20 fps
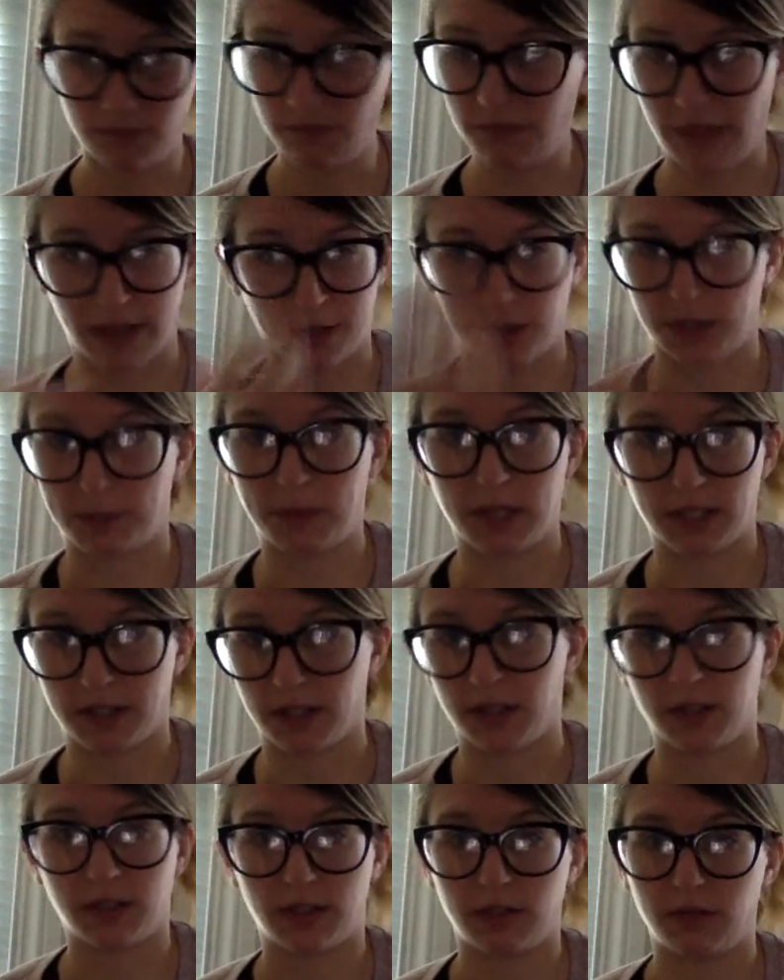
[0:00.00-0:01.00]
that just means
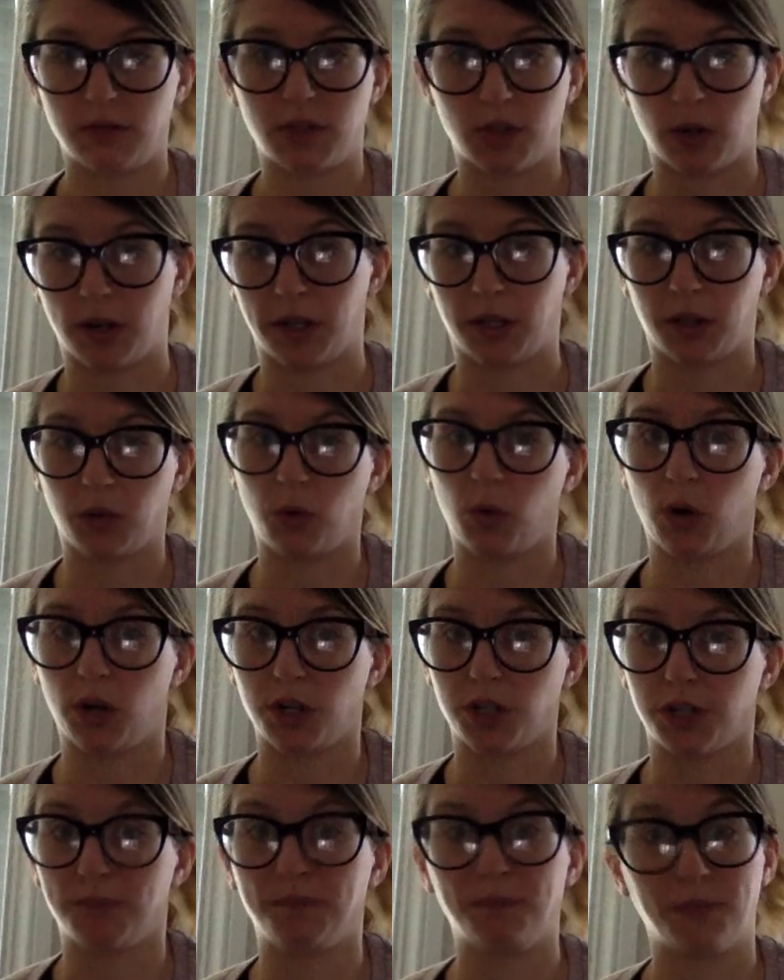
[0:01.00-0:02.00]
it's starting at the
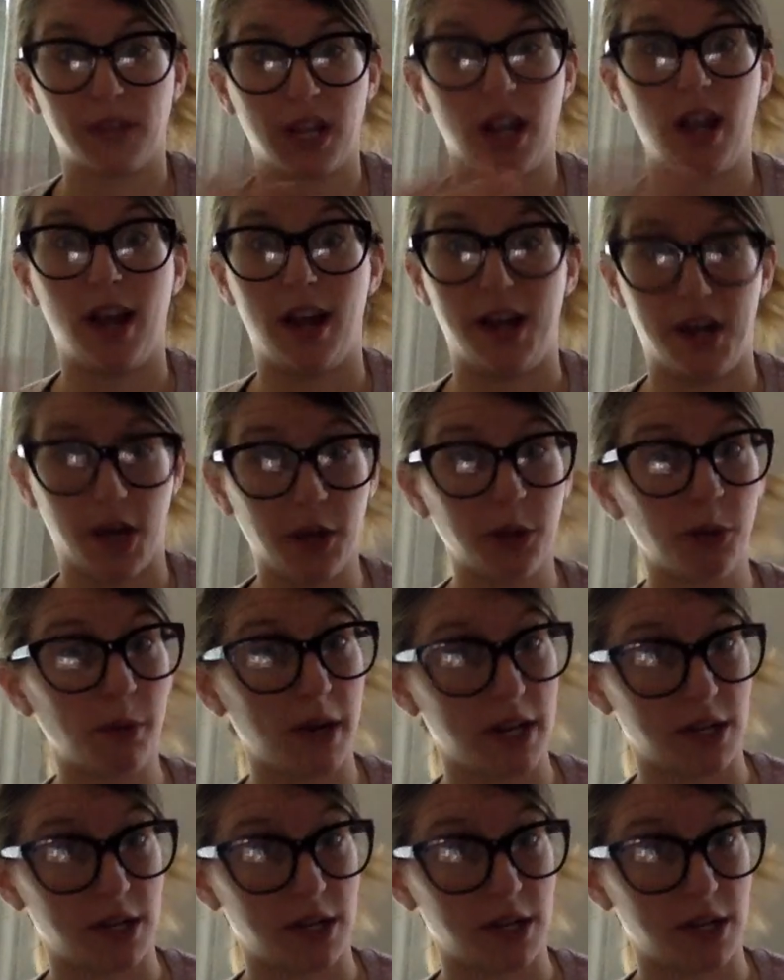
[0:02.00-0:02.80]
origin. Another way